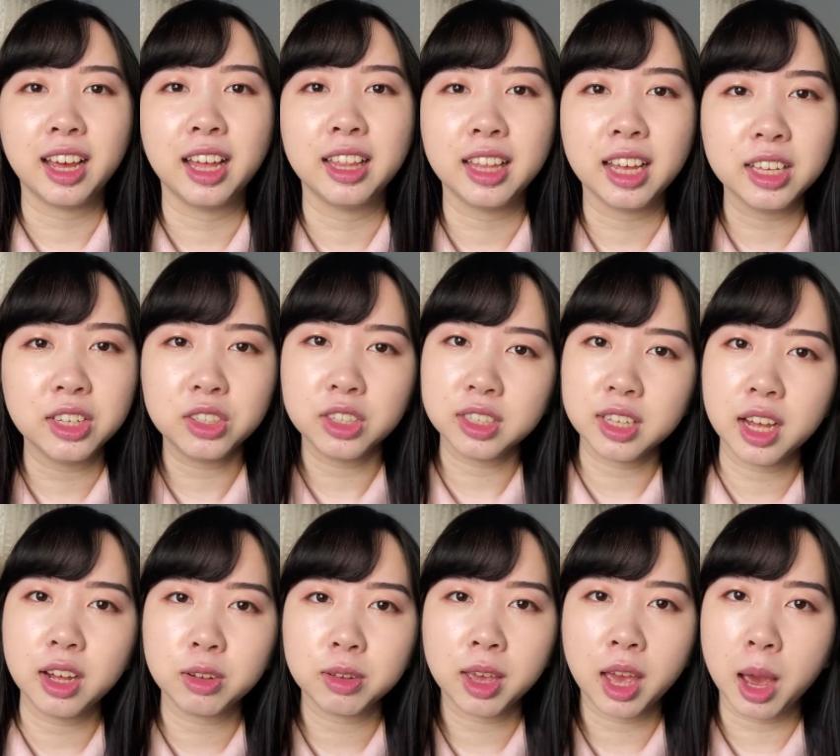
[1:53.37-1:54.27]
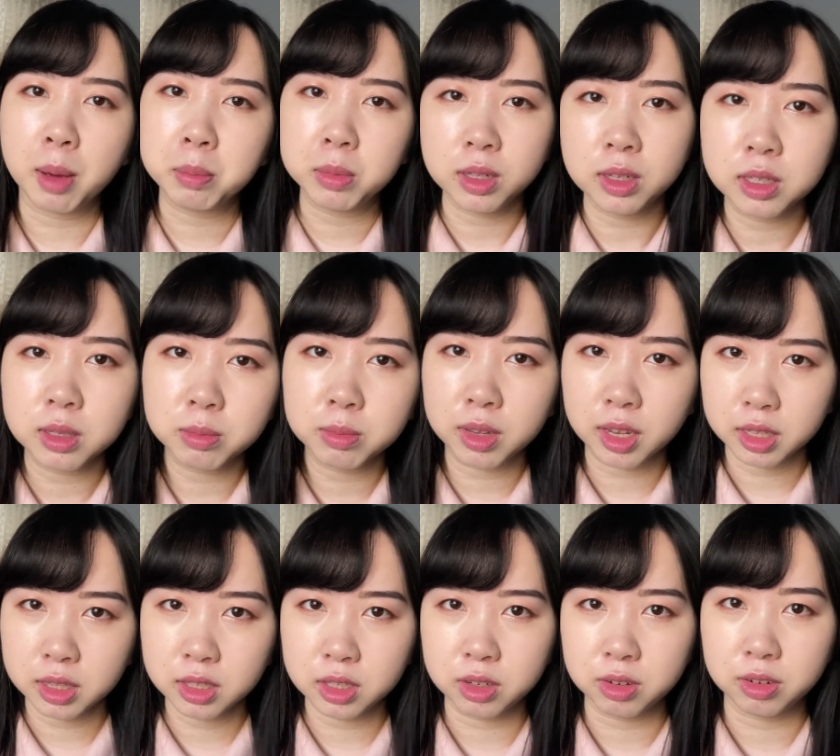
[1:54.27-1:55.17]
And that's just how capitalism
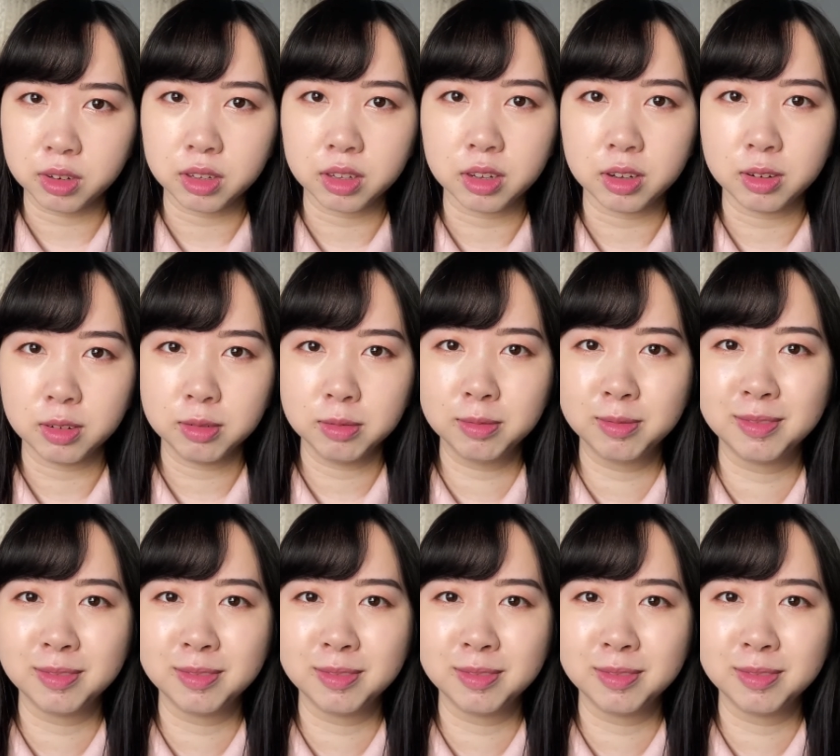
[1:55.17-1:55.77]
gets you, you know?